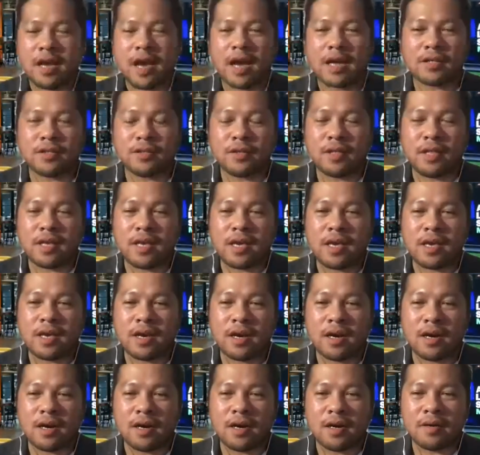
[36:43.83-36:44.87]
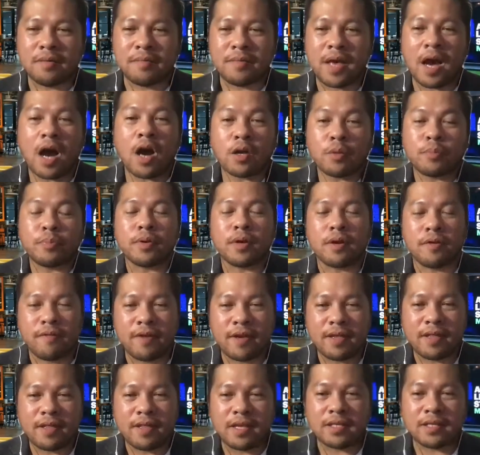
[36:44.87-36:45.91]
actually the output of
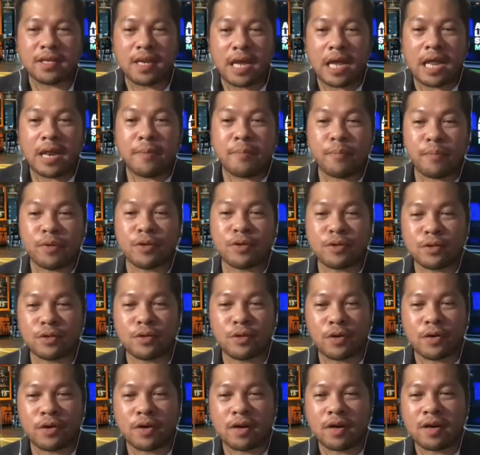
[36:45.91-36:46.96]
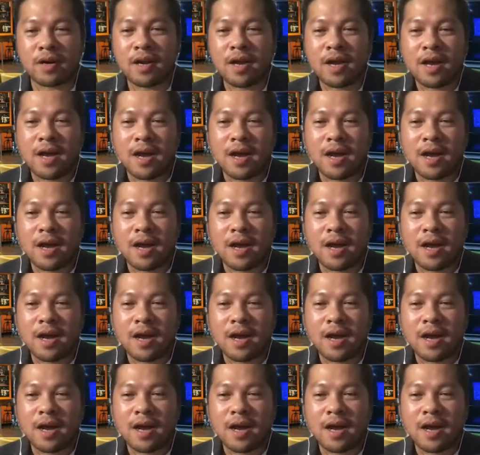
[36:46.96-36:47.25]
it is an input to your